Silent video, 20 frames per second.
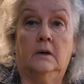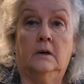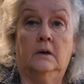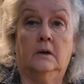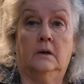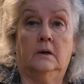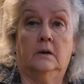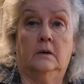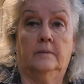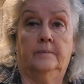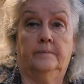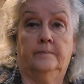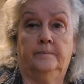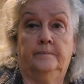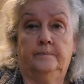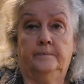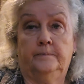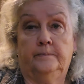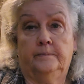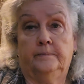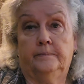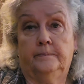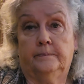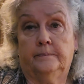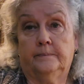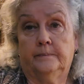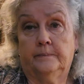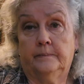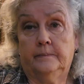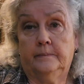uh,
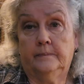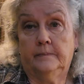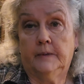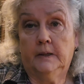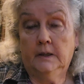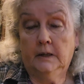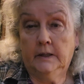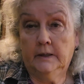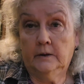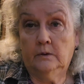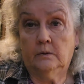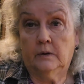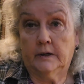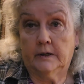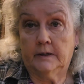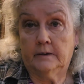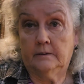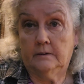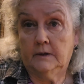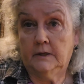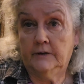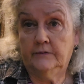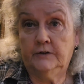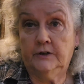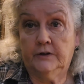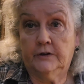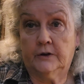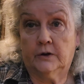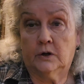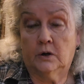literally lived
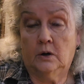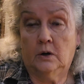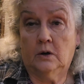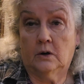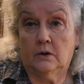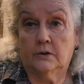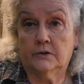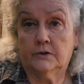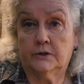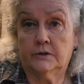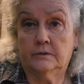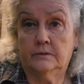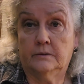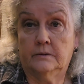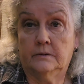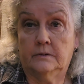in their cars.